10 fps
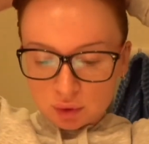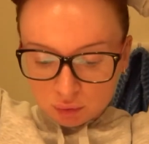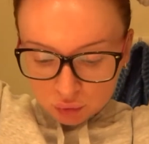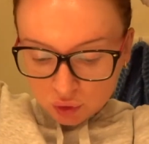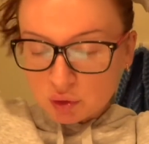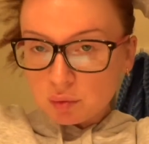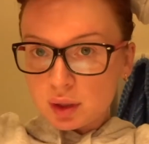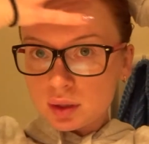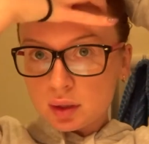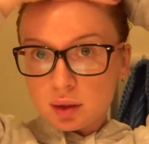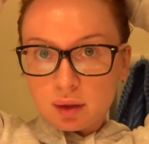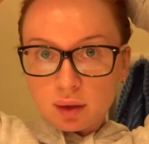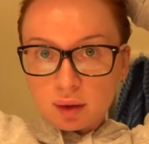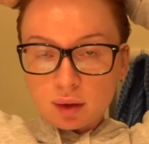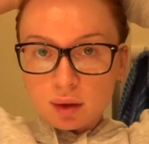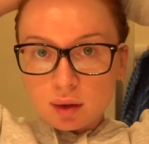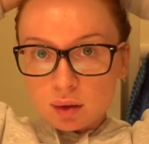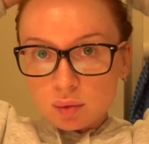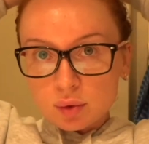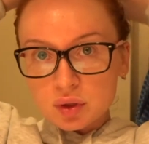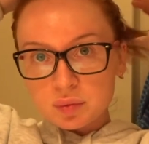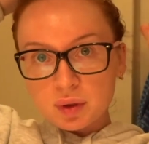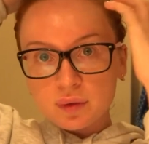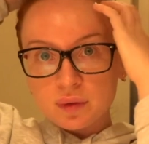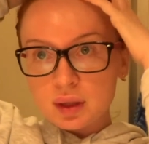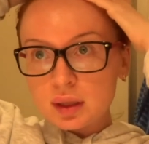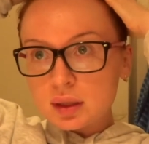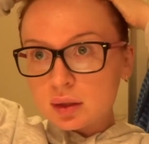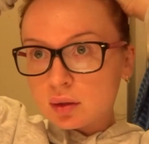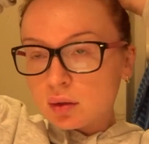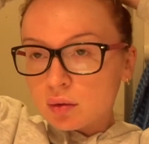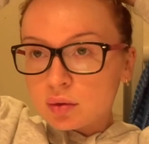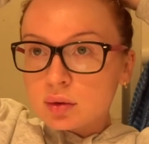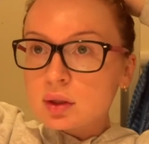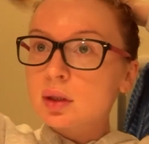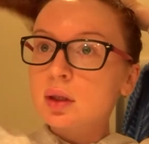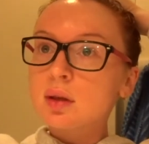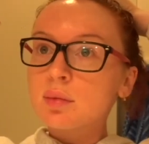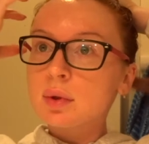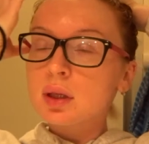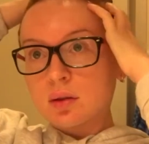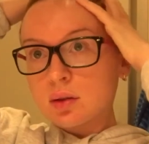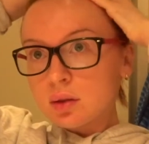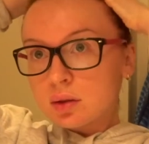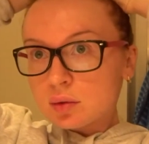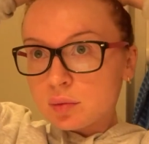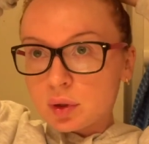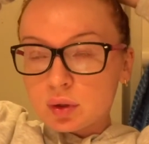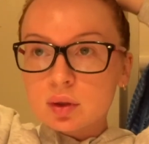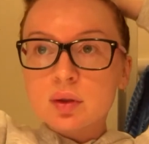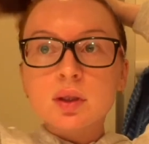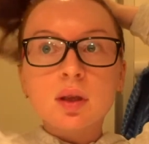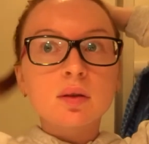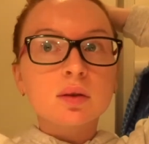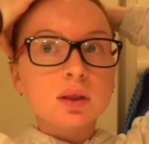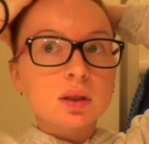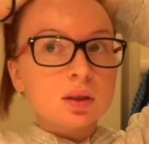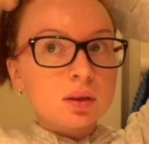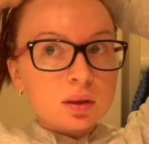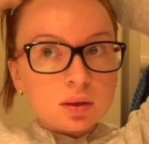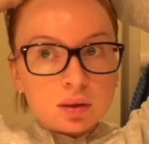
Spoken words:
brush my teeth, wash my face, and go to sleep. Tomorrow you'll see the result.